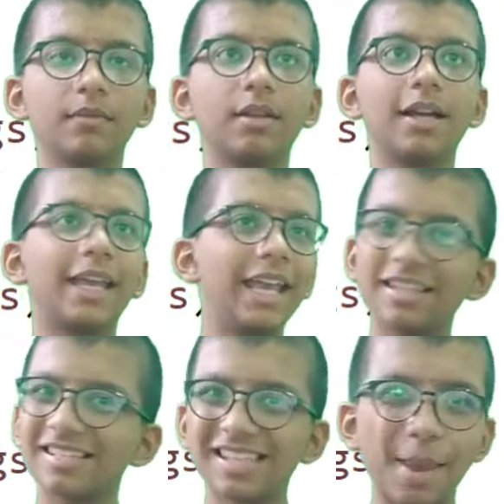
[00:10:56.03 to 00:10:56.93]
Again,
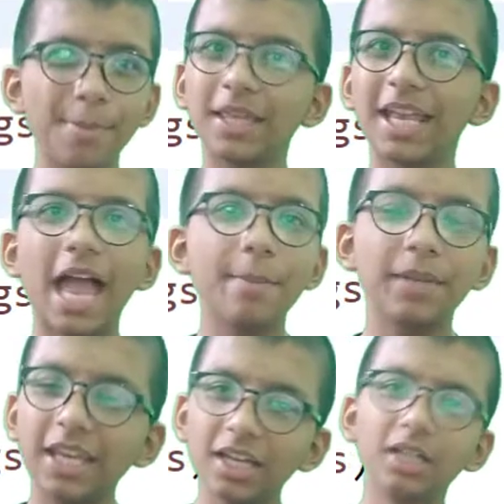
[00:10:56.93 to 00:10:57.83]
the same thing
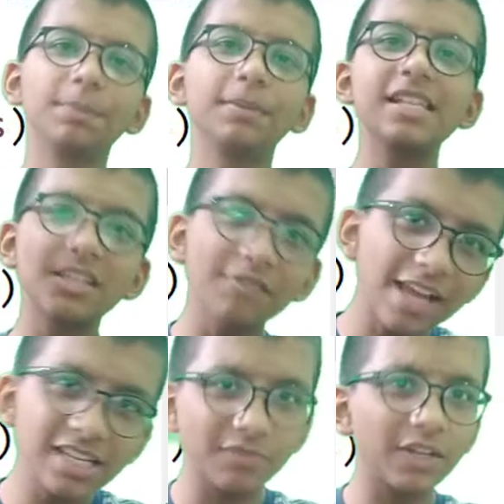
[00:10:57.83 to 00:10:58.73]
happening here. Please
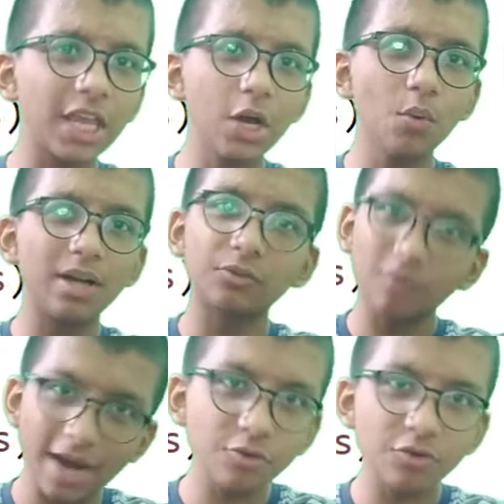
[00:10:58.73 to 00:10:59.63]
rewind this video and
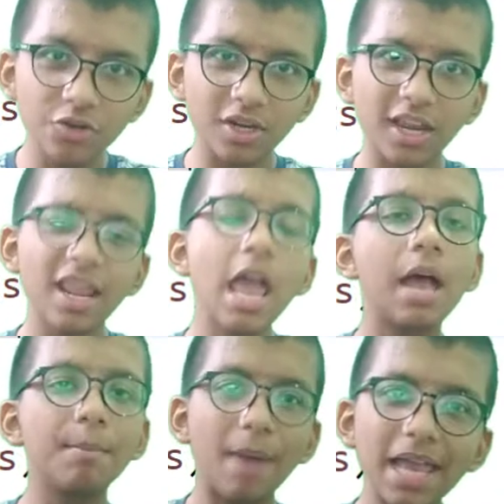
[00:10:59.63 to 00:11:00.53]
try to understand
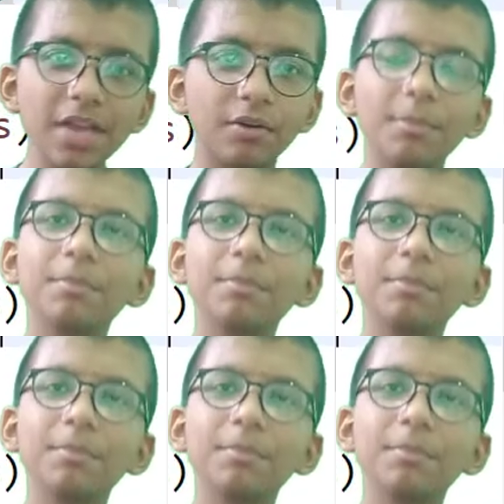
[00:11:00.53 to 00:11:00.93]
by your,